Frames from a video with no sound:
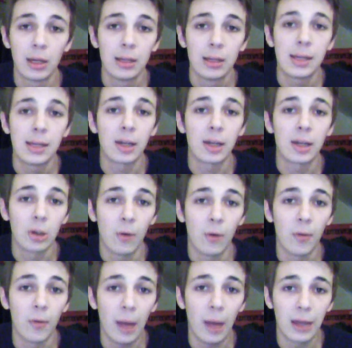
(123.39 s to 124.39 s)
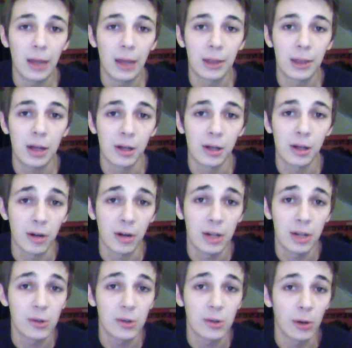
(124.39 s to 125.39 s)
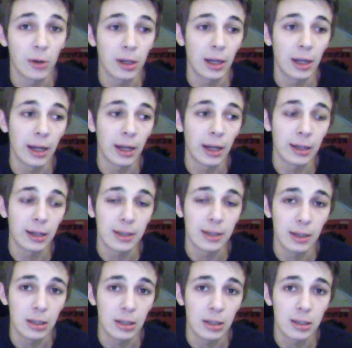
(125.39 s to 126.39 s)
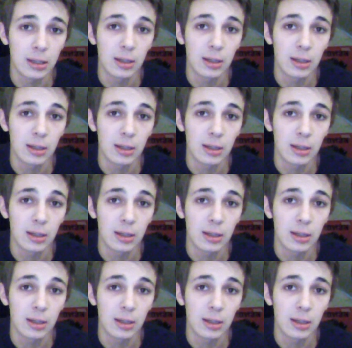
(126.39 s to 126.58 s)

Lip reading: taken over by Theon Greyjoy and his